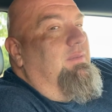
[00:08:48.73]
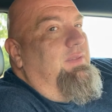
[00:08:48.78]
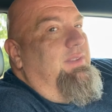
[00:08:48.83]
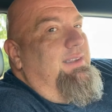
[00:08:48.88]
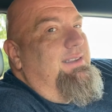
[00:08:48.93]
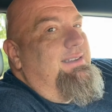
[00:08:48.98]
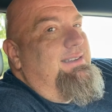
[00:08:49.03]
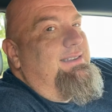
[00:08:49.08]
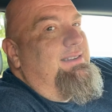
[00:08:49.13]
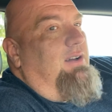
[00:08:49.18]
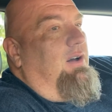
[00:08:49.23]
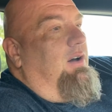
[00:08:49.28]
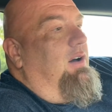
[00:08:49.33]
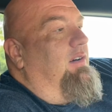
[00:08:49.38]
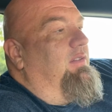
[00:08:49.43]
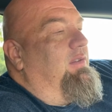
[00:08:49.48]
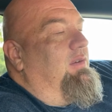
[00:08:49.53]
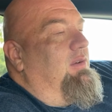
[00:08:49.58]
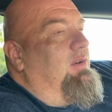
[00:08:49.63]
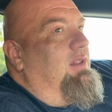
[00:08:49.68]
This is
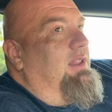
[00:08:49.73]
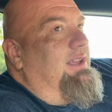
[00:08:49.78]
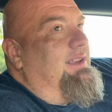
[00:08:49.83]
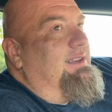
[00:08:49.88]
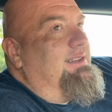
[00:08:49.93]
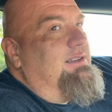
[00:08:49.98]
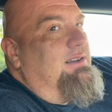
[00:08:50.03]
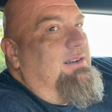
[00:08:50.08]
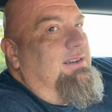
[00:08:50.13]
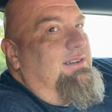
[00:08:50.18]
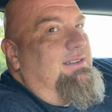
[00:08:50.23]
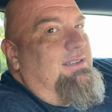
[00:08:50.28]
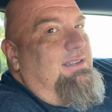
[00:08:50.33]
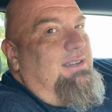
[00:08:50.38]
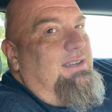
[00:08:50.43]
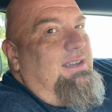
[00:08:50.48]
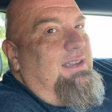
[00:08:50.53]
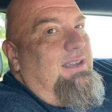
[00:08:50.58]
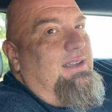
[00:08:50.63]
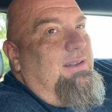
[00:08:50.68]
awful. Like
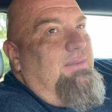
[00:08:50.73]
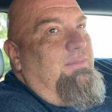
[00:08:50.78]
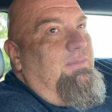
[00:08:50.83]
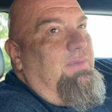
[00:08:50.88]
seriously,